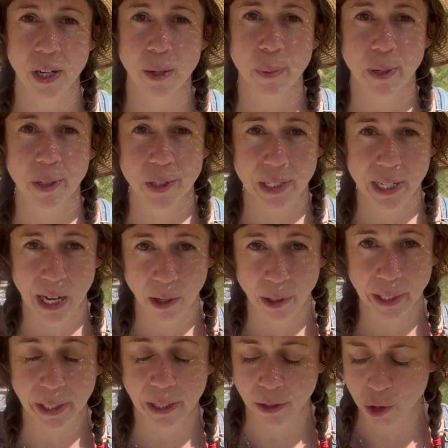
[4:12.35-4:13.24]

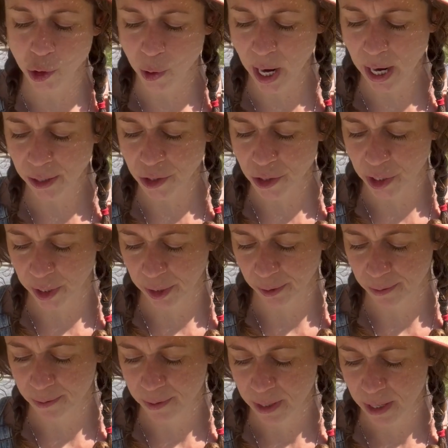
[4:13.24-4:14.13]
personality
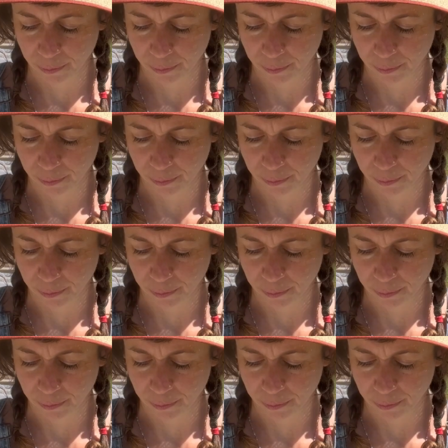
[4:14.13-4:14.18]
contraction,